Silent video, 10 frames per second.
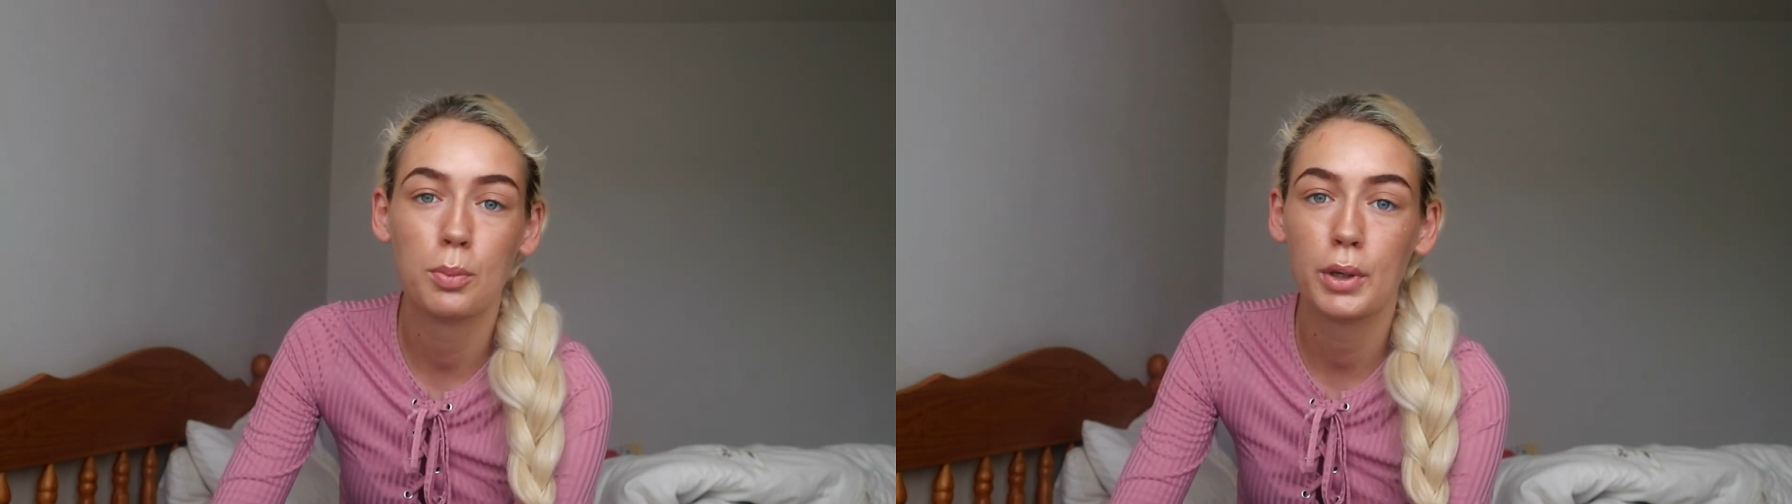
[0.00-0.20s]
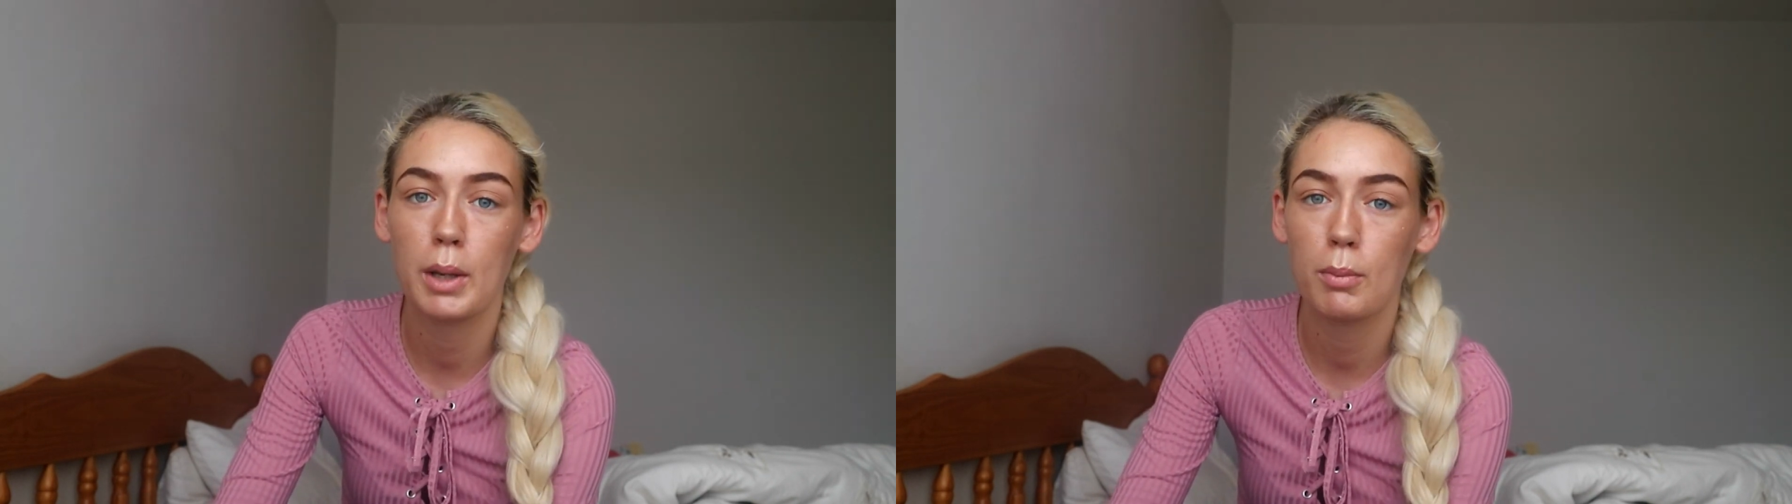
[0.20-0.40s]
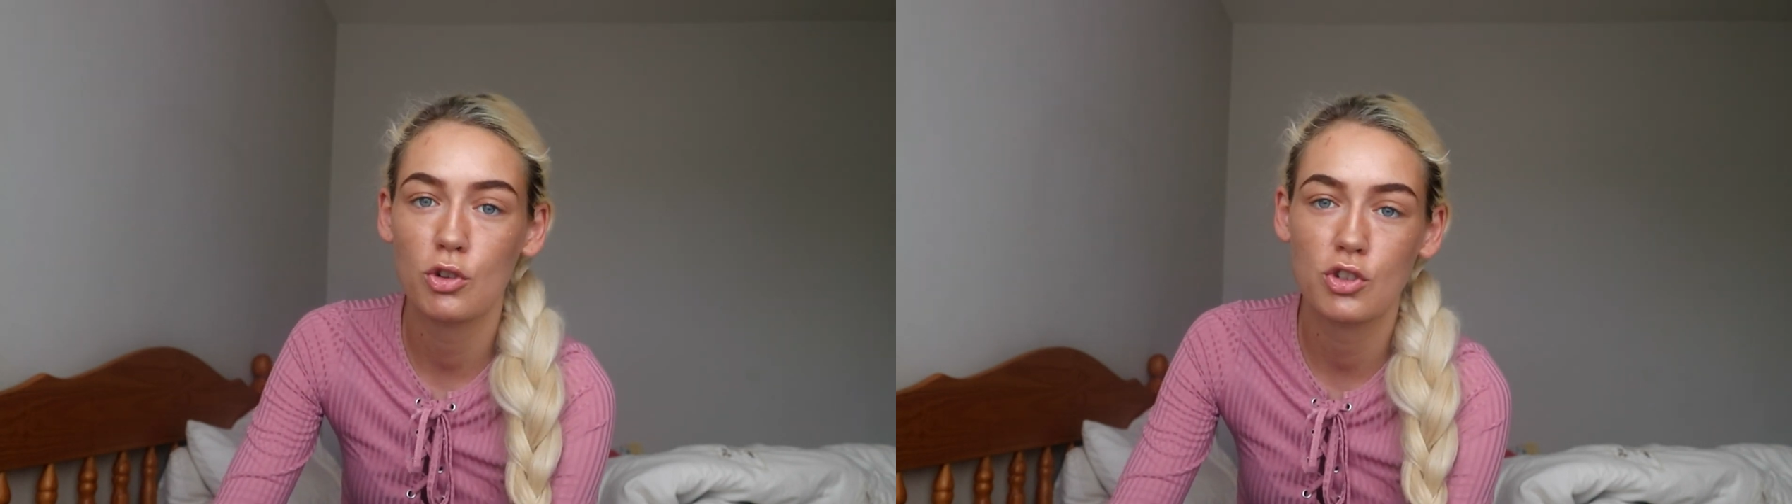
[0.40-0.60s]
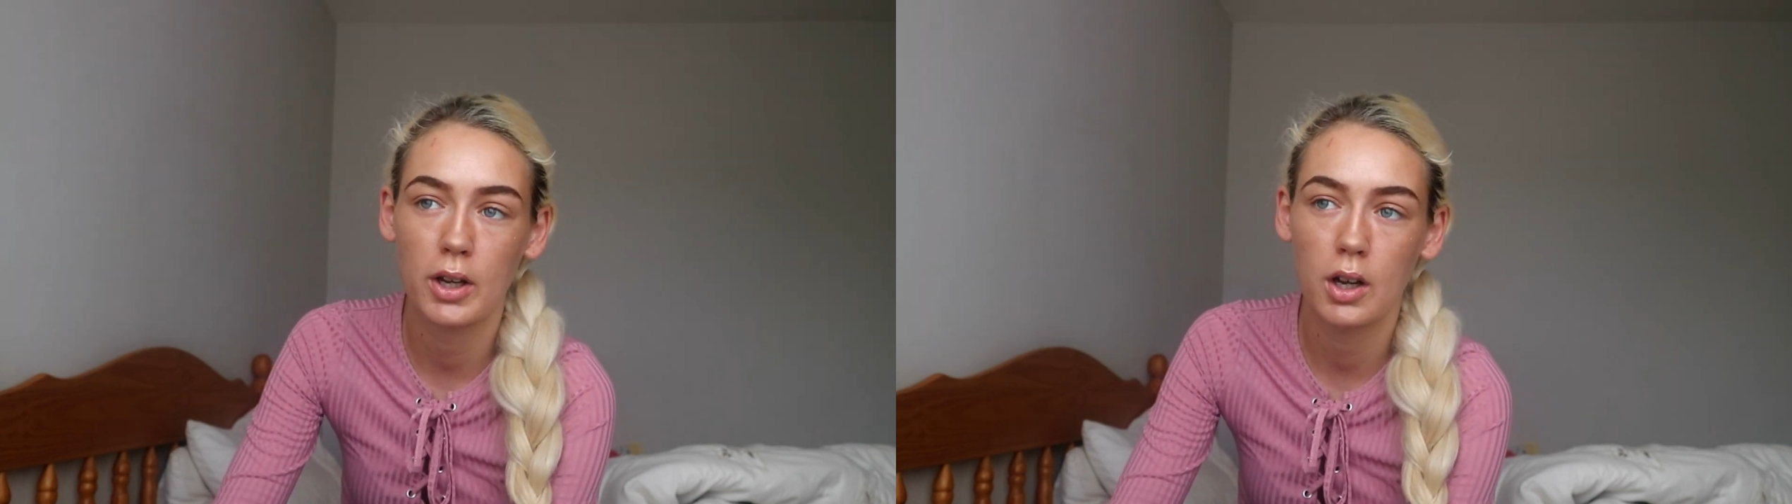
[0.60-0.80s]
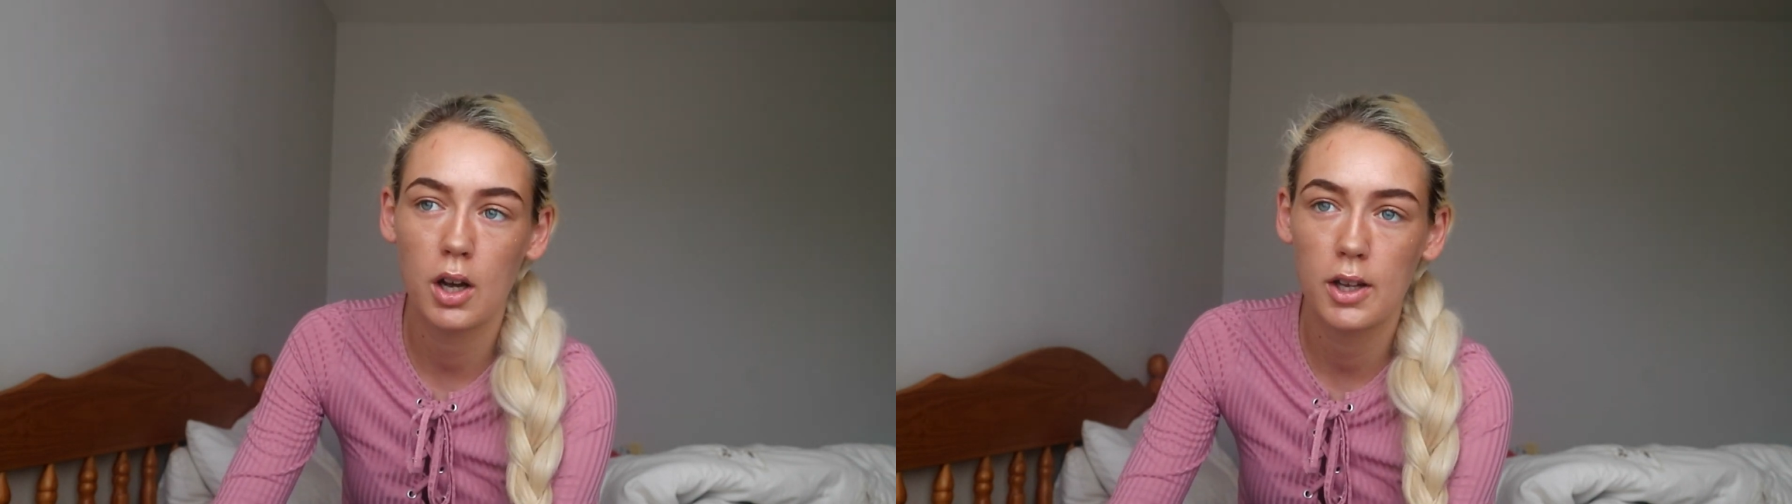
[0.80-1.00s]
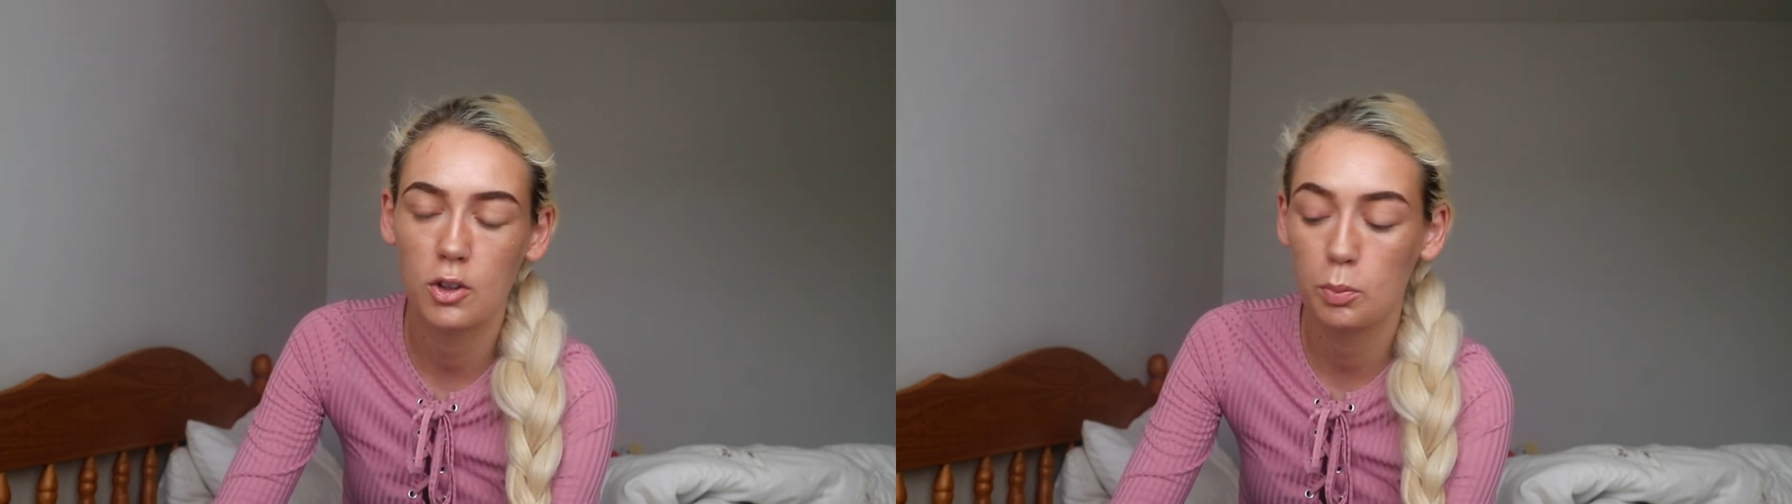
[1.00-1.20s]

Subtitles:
pretty much it, guys.